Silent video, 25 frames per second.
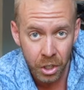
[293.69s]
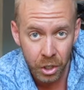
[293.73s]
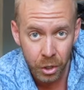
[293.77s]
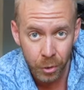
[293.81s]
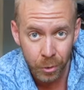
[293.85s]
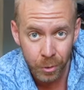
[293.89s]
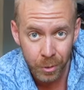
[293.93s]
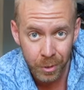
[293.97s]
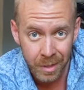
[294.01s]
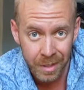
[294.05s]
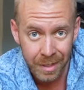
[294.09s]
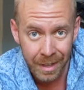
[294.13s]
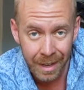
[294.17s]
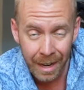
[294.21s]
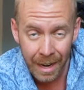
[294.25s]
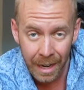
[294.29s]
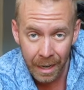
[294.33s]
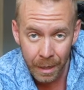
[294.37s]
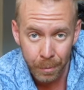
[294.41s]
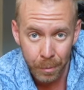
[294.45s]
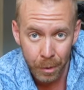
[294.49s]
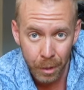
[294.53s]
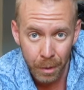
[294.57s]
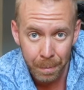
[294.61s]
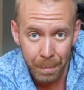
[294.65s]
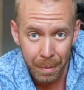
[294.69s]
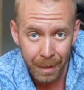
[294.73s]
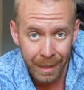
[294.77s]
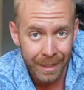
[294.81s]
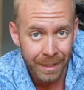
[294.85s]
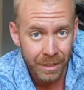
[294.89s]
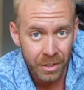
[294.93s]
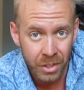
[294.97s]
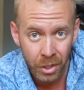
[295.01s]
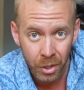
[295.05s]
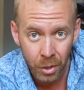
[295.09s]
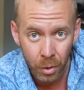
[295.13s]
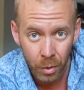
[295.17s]
use the hybrid
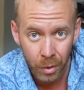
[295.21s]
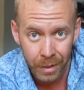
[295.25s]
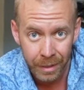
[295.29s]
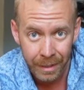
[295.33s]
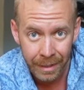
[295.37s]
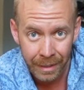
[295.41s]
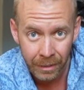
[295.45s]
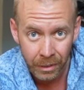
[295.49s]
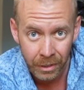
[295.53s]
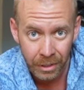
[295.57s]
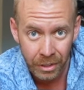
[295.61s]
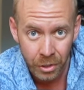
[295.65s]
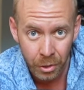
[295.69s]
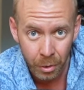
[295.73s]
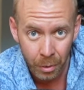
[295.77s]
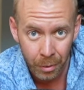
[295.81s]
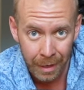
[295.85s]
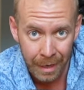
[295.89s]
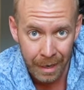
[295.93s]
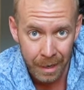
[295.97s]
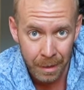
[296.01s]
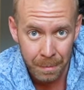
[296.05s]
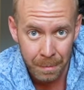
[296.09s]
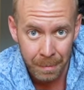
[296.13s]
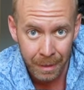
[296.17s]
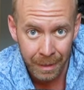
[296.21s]
bike to go on hilly terrain,